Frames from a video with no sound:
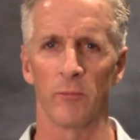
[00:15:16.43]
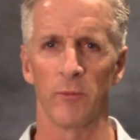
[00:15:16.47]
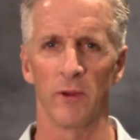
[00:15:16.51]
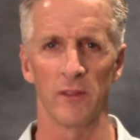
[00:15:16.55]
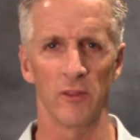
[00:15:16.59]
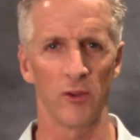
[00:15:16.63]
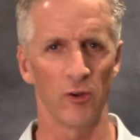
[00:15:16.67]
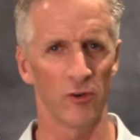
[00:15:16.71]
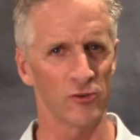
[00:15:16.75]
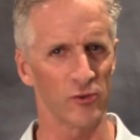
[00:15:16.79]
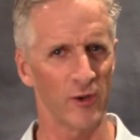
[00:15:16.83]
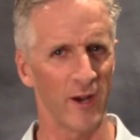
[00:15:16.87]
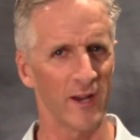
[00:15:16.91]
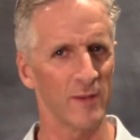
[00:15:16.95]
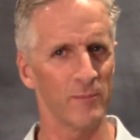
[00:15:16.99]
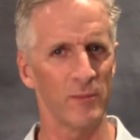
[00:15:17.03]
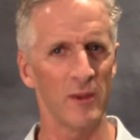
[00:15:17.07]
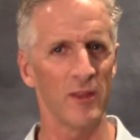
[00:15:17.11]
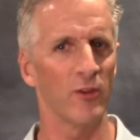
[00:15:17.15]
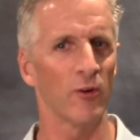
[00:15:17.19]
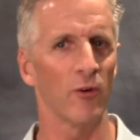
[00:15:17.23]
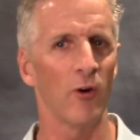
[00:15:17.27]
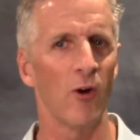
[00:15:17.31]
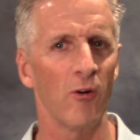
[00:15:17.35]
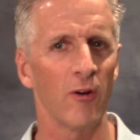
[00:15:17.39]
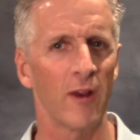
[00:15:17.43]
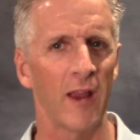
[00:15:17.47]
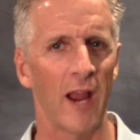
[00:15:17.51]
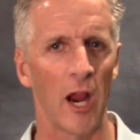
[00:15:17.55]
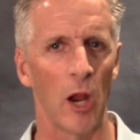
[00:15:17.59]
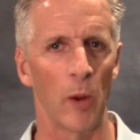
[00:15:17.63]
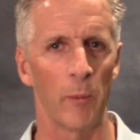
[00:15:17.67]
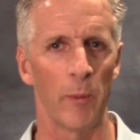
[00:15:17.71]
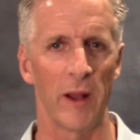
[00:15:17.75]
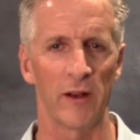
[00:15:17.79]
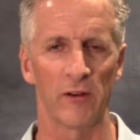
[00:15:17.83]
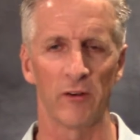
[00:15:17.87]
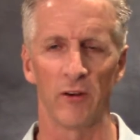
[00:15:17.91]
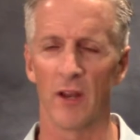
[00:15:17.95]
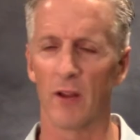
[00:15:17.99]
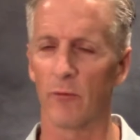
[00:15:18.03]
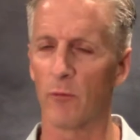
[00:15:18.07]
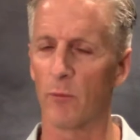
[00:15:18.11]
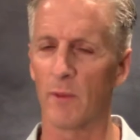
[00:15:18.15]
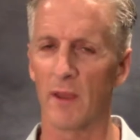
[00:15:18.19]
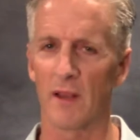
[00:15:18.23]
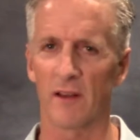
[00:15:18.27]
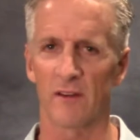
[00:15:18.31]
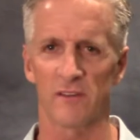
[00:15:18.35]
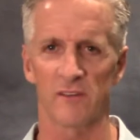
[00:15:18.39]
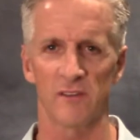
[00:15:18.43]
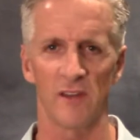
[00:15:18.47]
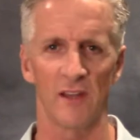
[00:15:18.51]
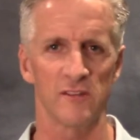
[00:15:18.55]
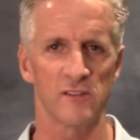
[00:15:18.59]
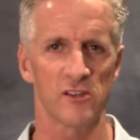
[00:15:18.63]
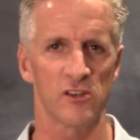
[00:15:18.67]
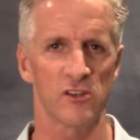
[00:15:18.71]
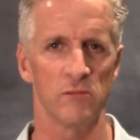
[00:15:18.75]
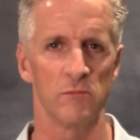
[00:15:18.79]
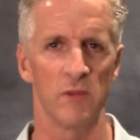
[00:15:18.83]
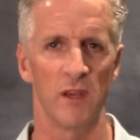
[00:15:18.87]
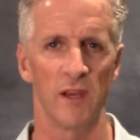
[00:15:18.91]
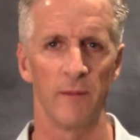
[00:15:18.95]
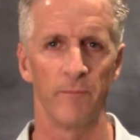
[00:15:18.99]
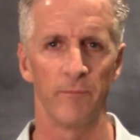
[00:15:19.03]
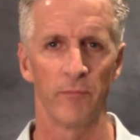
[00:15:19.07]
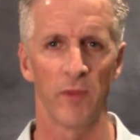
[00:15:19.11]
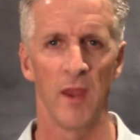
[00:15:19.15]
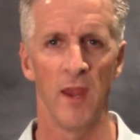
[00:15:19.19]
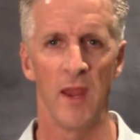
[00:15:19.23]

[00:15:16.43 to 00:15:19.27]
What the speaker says: but they're trying to be their own chiropractor. It never makes sense to me.